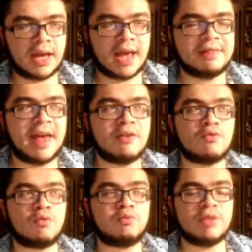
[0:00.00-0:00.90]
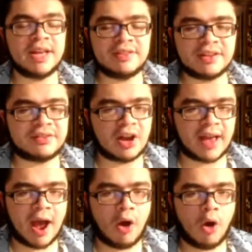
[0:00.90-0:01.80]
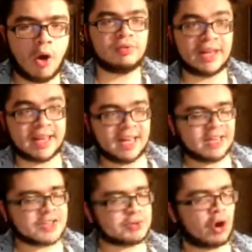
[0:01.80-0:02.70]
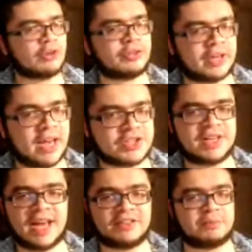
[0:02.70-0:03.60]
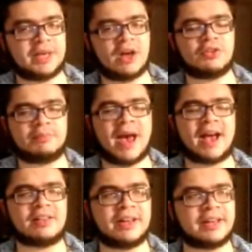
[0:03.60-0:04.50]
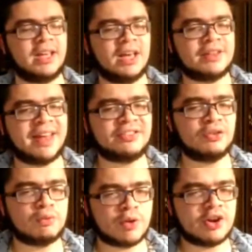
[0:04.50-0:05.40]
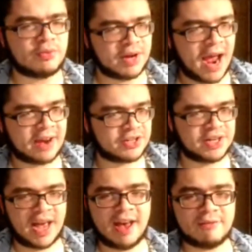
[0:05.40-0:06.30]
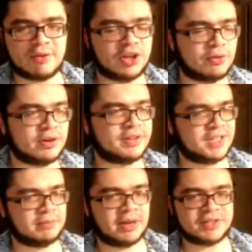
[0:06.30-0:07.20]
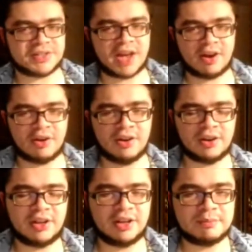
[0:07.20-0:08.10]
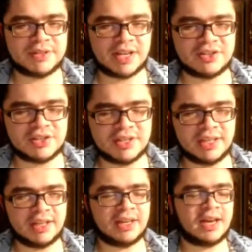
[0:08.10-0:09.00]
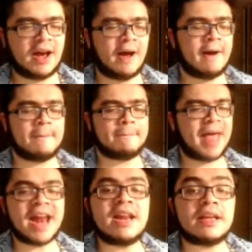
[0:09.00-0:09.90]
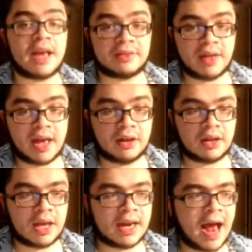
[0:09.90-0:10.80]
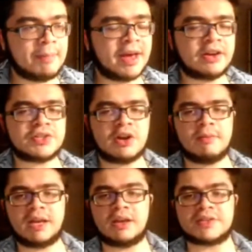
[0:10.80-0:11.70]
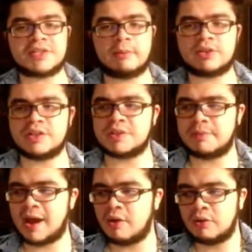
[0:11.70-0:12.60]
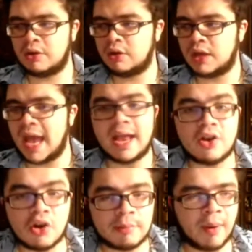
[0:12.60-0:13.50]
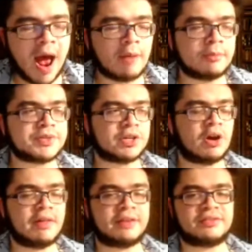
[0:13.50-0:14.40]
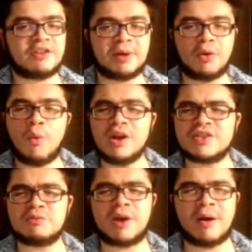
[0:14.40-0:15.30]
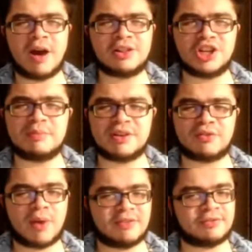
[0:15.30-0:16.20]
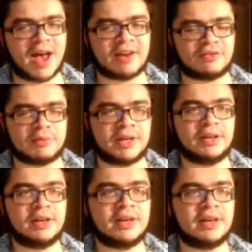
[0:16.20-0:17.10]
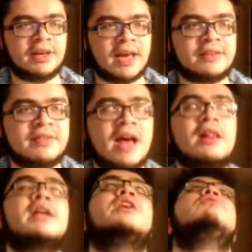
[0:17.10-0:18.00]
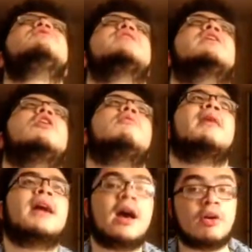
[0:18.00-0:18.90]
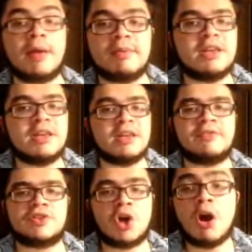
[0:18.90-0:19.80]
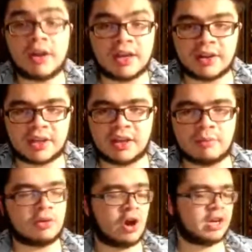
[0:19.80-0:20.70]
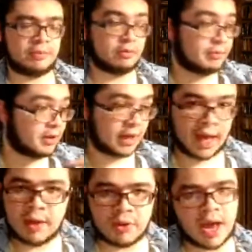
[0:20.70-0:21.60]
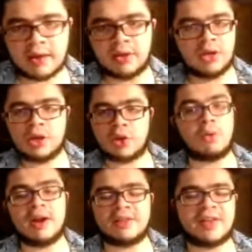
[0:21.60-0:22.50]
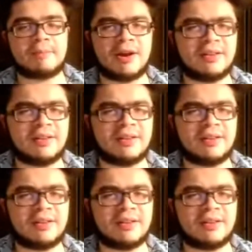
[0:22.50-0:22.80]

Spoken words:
And then in the dugout, like getting into an altercation that he had to be held back. Like, that's a weird reaction to have when you and your teammate just got hurt, potentially. I didn't get that. And I'm not going to start making assumptions about anger problems and all that stuff. But it was a little bit of a red flag for me. It's not like he was like, oh, my God. Or maybe even talking to Kim or talking to people being like, hey, we got to coordinate that better.